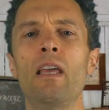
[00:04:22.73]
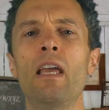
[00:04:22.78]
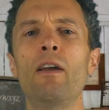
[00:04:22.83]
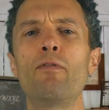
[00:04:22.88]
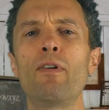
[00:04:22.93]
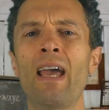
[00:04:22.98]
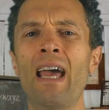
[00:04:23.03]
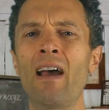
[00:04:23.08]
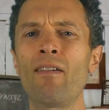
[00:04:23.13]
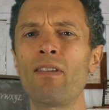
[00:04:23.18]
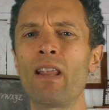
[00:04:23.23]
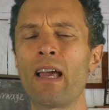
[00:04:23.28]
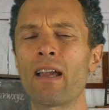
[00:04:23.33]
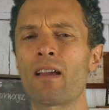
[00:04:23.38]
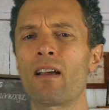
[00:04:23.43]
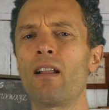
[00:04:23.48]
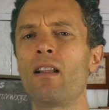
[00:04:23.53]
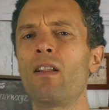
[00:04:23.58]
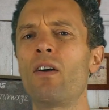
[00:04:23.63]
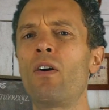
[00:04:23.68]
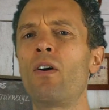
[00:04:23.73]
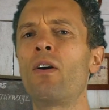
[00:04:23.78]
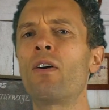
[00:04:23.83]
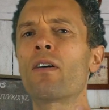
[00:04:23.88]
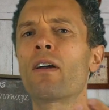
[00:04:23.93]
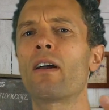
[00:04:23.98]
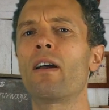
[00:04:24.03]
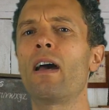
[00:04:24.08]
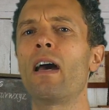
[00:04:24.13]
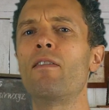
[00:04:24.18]
If we have like a
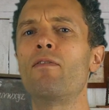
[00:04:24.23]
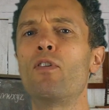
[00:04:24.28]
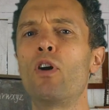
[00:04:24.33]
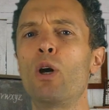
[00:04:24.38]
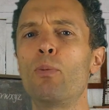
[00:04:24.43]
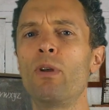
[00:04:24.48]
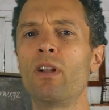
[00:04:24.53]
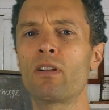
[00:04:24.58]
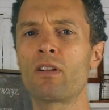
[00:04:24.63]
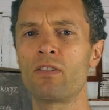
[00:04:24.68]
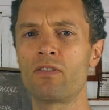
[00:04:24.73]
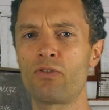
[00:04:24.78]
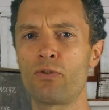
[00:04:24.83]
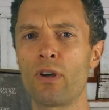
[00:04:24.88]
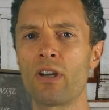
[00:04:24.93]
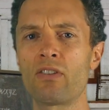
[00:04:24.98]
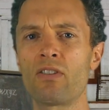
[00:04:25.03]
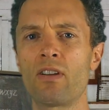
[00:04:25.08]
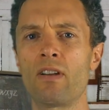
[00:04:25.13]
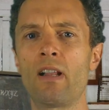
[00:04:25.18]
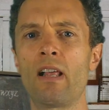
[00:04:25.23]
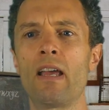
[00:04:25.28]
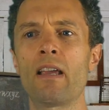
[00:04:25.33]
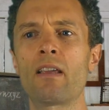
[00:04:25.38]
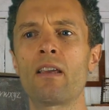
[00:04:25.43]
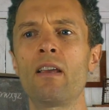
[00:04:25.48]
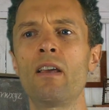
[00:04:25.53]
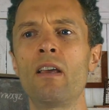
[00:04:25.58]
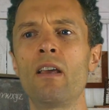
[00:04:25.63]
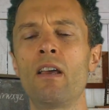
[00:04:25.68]
long adverbial construction
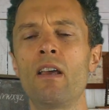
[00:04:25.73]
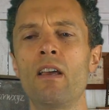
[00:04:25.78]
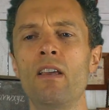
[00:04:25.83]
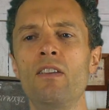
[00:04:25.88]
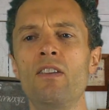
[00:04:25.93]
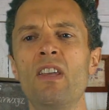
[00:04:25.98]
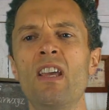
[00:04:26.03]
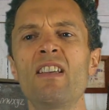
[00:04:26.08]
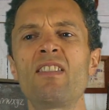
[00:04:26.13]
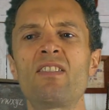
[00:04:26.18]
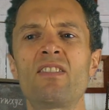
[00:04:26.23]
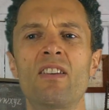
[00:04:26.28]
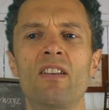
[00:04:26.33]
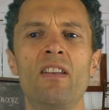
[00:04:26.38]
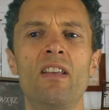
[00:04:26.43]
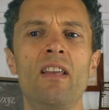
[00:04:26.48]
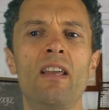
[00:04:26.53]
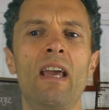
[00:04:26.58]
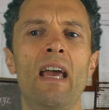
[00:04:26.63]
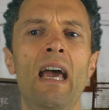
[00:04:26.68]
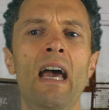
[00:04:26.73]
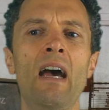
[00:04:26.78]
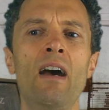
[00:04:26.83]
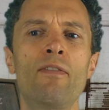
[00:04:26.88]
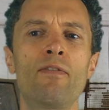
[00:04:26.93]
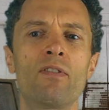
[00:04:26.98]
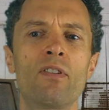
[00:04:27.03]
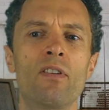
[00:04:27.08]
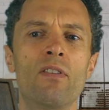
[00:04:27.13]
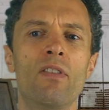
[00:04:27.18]
like yesterday
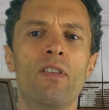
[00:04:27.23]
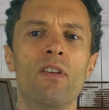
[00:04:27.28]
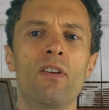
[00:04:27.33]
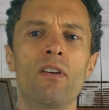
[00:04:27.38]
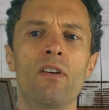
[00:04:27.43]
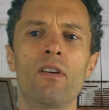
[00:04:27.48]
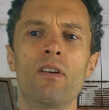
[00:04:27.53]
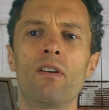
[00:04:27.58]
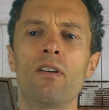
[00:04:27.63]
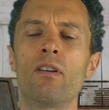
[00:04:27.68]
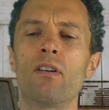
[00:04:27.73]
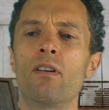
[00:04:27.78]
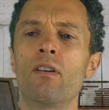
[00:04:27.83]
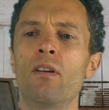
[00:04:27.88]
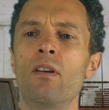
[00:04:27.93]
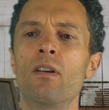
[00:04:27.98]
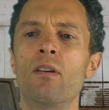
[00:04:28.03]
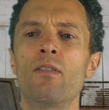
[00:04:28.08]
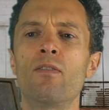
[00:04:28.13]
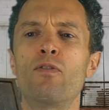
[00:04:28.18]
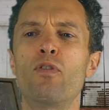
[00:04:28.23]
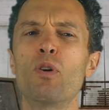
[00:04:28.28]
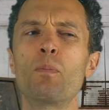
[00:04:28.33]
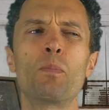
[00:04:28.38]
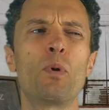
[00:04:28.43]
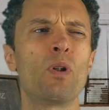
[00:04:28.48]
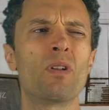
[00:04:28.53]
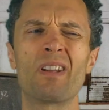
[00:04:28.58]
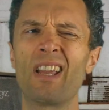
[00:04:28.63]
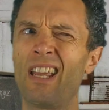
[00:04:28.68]
after the
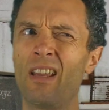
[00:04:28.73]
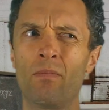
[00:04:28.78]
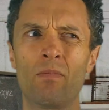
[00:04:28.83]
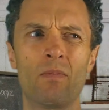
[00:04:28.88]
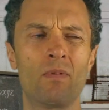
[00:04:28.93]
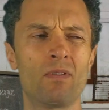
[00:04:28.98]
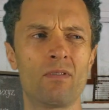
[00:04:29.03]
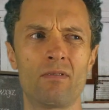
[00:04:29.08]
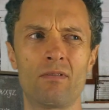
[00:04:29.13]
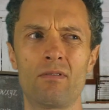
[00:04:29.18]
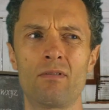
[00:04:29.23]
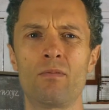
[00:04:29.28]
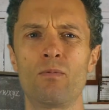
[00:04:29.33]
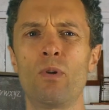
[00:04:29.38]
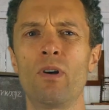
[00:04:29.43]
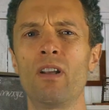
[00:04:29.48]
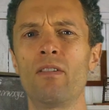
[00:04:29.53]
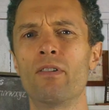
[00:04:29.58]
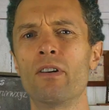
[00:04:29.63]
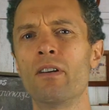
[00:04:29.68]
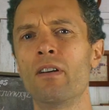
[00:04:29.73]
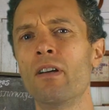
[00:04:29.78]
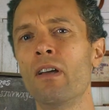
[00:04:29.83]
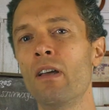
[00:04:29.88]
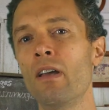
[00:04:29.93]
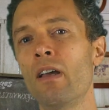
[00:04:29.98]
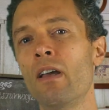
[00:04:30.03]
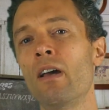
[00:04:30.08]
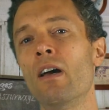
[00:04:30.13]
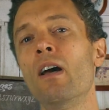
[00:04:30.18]
football game, whatever,
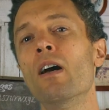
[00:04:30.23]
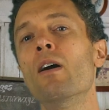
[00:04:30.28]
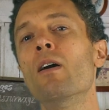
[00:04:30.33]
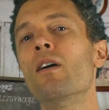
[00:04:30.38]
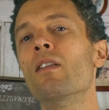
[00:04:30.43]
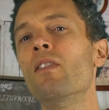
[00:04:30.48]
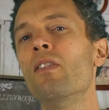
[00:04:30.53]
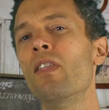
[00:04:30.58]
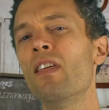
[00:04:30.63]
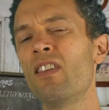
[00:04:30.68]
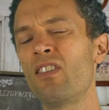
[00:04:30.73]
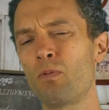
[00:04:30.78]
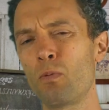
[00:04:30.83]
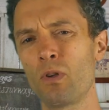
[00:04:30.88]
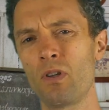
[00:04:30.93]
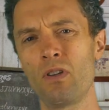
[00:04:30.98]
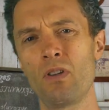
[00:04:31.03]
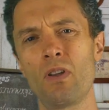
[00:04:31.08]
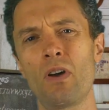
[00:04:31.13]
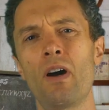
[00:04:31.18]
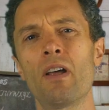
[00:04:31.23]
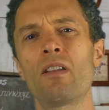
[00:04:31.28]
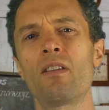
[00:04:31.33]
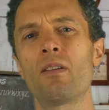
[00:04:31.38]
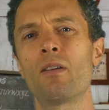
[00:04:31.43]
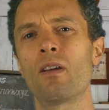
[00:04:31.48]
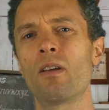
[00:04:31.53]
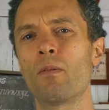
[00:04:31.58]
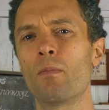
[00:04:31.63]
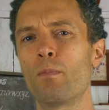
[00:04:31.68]
this would not
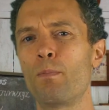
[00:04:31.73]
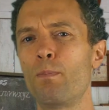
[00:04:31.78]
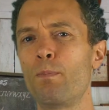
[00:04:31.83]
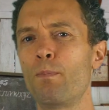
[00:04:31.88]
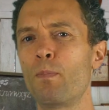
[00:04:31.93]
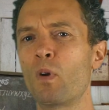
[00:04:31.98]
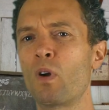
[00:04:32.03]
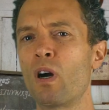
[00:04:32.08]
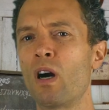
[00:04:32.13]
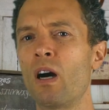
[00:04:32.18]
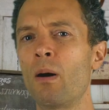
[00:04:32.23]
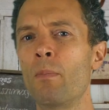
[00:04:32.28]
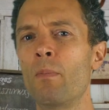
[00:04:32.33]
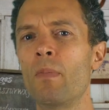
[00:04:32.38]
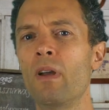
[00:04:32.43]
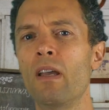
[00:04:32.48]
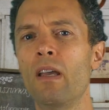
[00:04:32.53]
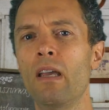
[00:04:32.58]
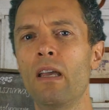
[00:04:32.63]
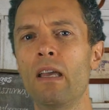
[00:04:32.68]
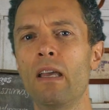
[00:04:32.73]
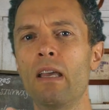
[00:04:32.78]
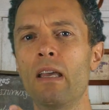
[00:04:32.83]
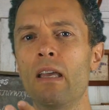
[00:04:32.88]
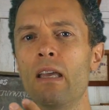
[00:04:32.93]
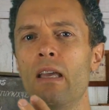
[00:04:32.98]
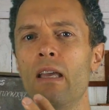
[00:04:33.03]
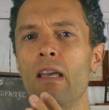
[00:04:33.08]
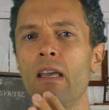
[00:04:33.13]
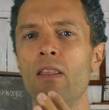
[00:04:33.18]
come
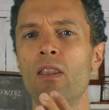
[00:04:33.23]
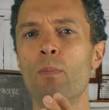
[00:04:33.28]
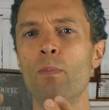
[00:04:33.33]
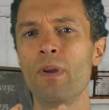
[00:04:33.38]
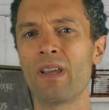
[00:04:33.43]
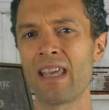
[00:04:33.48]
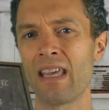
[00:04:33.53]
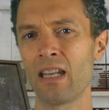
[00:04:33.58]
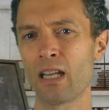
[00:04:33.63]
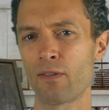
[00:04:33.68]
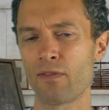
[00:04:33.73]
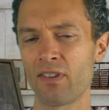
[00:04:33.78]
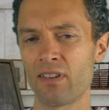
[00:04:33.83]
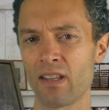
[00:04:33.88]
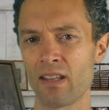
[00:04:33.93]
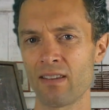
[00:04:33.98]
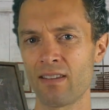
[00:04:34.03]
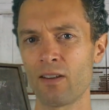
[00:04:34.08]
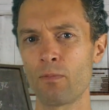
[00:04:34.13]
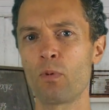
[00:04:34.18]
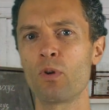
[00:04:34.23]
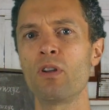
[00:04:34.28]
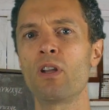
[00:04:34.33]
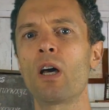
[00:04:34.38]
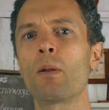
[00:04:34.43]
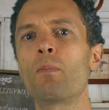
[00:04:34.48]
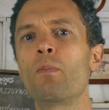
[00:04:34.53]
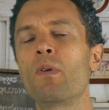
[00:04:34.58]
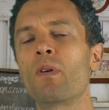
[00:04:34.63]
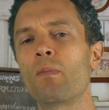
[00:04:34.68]
in the beginning of the sentence. It would
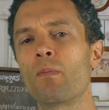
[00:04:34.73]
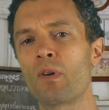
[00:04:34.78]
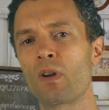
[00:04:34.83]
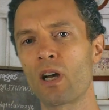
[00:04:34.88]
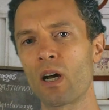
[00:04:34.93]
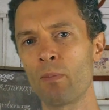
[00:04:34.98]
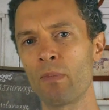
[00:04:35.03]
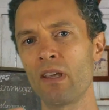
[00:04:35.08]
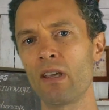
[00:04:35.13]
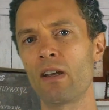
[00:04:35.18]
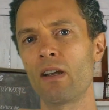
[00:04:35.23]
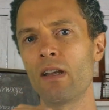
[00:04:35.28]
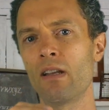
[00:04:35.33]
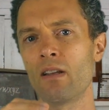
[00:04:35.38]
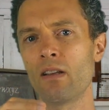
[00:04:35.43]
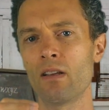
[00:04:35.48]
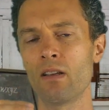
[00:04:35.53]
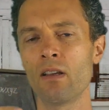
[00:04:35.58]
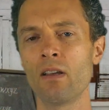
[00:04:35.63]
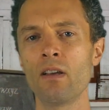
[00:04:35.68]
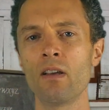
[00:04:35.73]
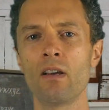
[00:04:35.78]
not come here in the